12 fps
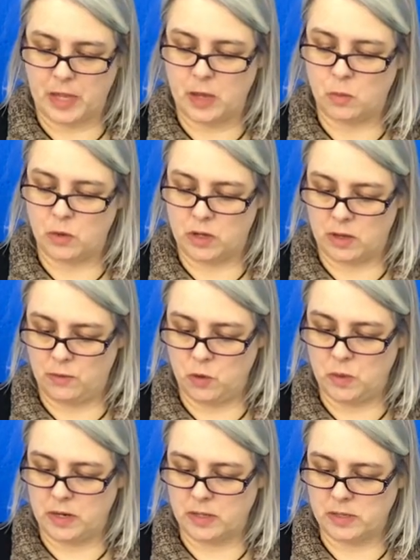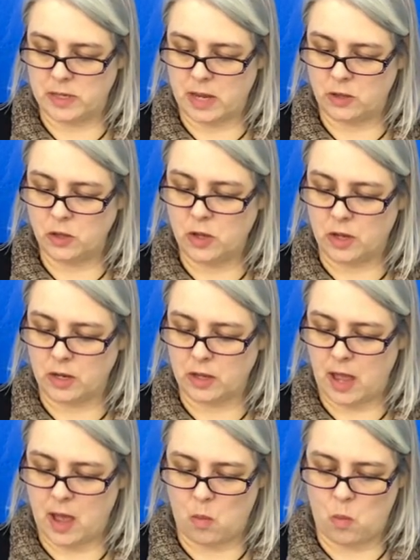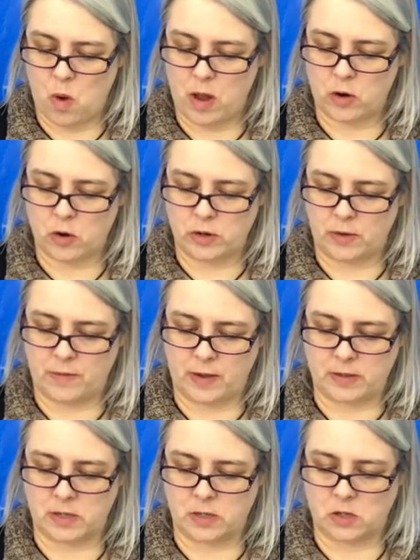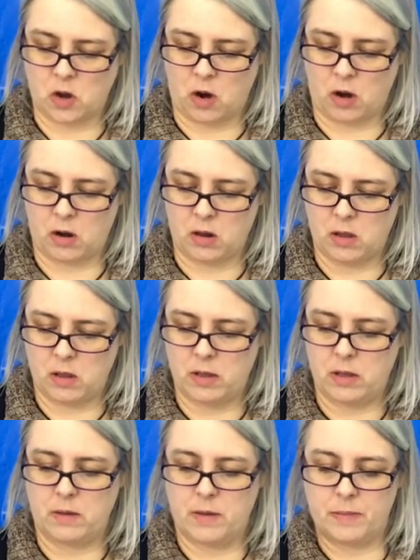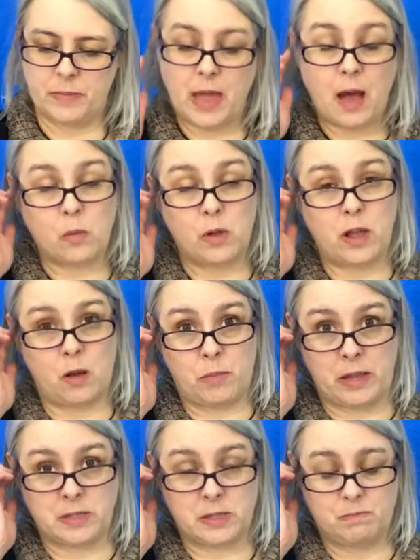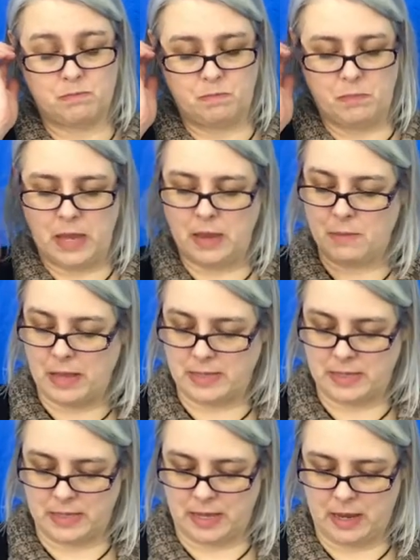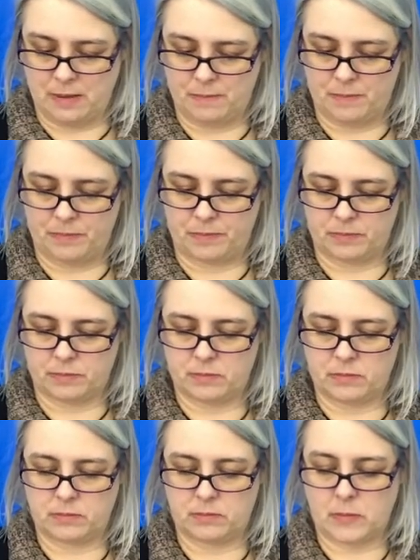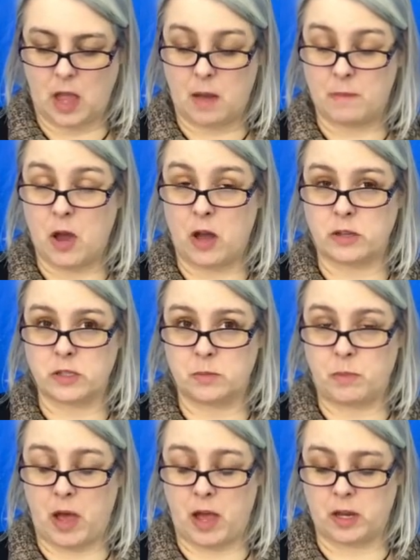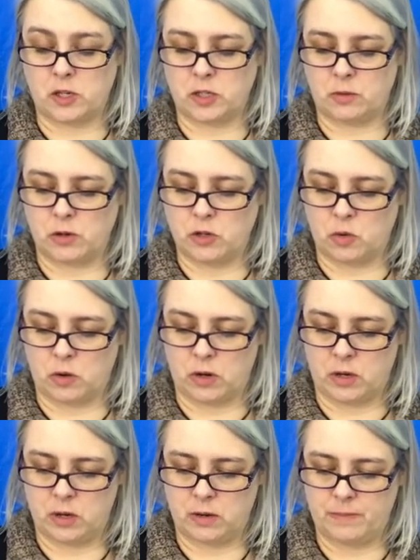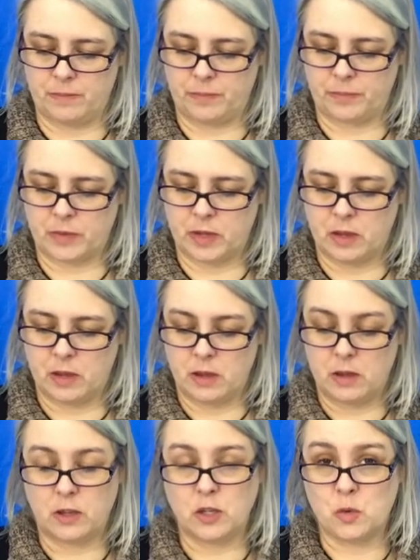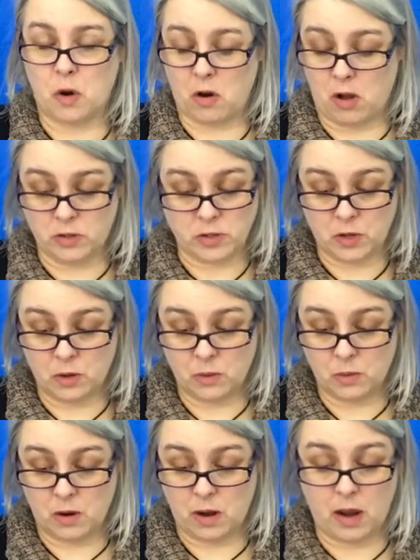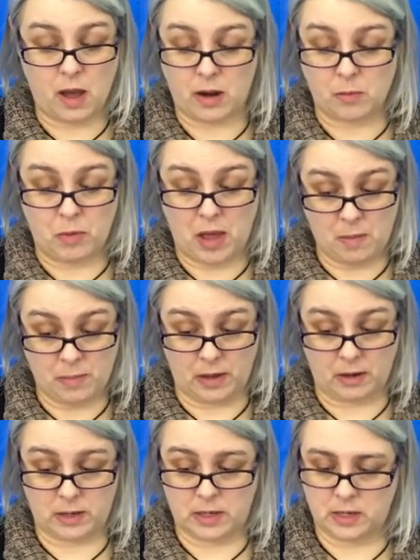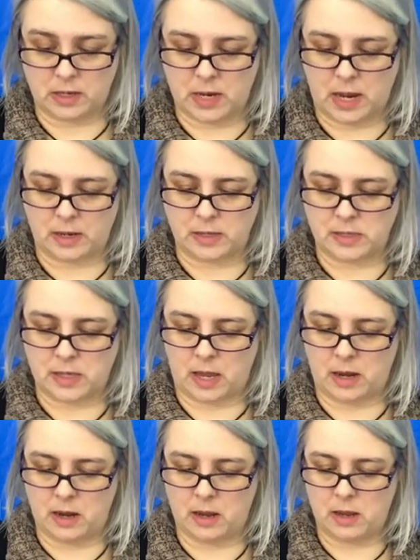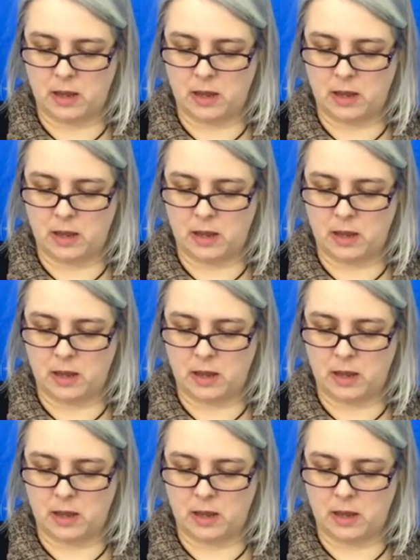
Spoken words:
It will give you an inside look at what her defenses are. That will help us immensely. I'm not a spy, she retorted. You are also not a puppet, King Tanis said.